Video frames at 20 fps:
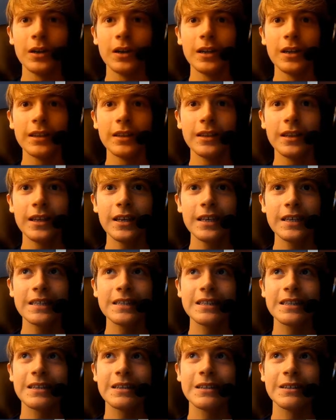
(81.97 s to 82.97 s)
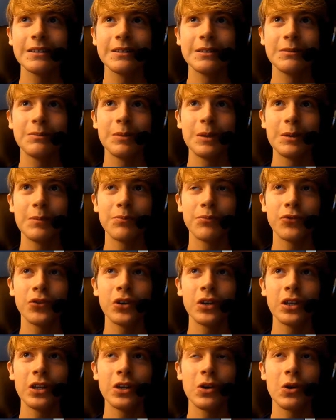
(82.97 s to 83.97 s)
This could be pretty
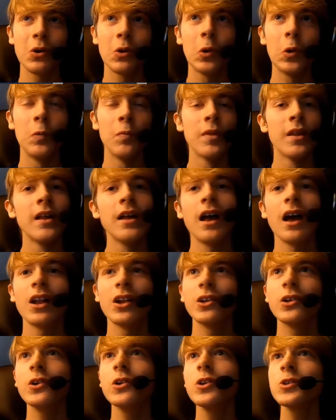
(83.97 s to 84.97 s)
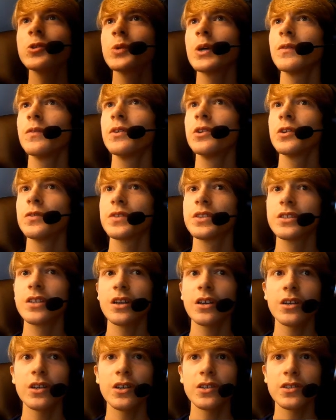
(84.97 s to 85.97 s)
cool. And I also have enough
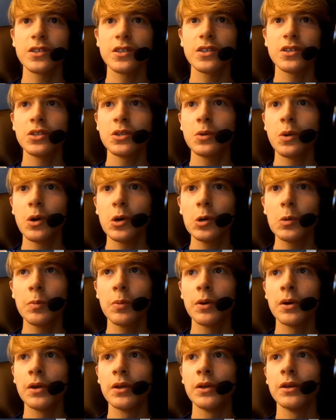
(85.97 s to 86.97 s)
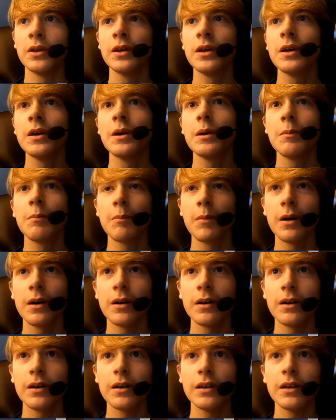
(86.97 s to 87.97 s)
stars to open
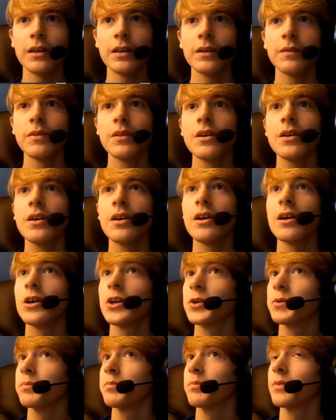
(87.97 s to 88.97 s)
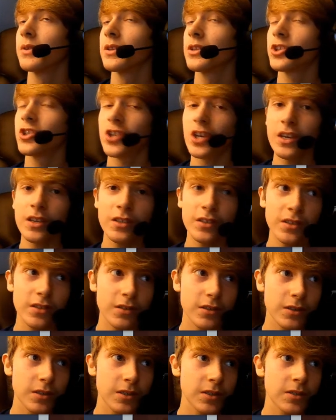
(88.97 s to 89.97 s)
my um, chests,
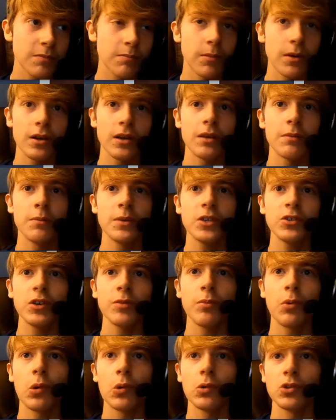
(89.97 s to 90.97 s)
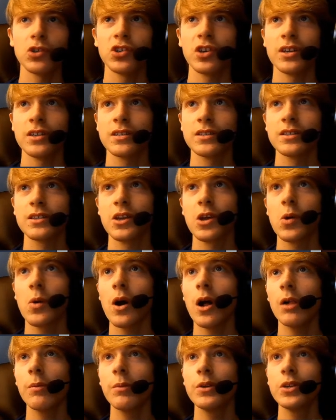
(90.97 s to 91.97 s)
my mystery portal chest. So I'll be
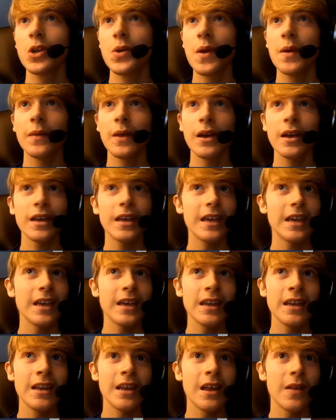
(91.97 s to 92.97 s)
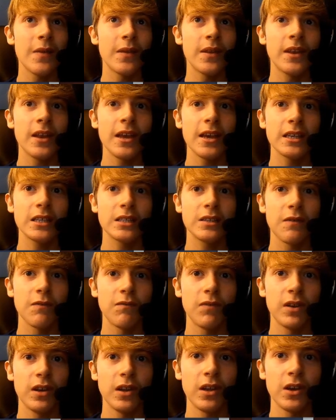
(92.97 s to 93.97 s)
doing that in the next
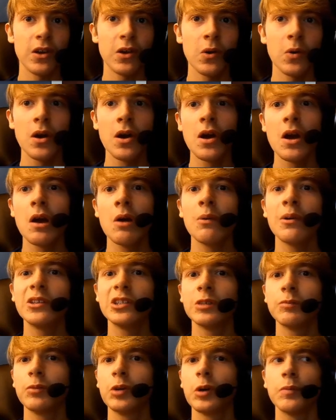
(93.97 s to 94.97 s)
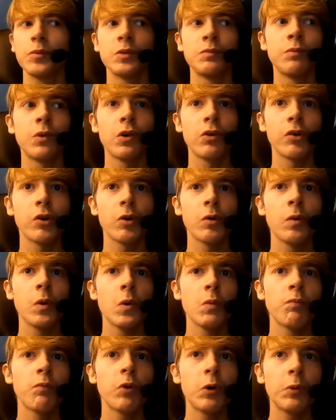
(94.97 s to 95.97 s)
video, which will be up tomorrow,
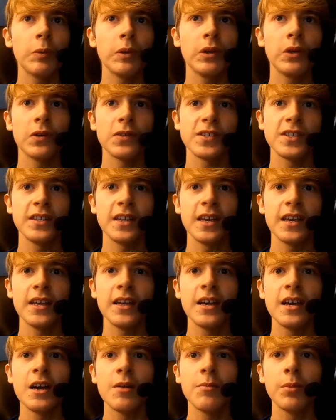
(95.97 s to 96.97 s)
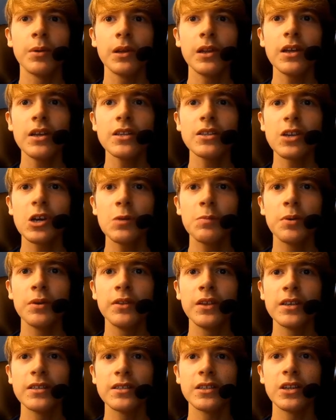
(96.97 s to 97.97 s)
probably not today. But let's open this, and
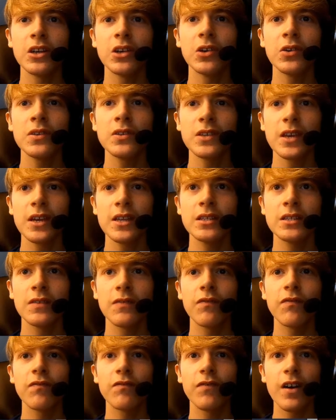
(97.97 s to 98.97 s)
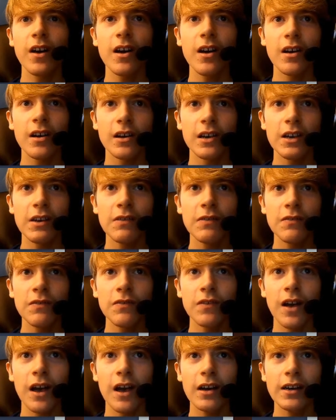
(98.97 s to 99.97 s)
it contains five
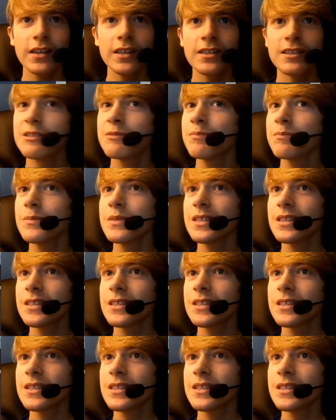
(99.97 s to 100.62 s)
items.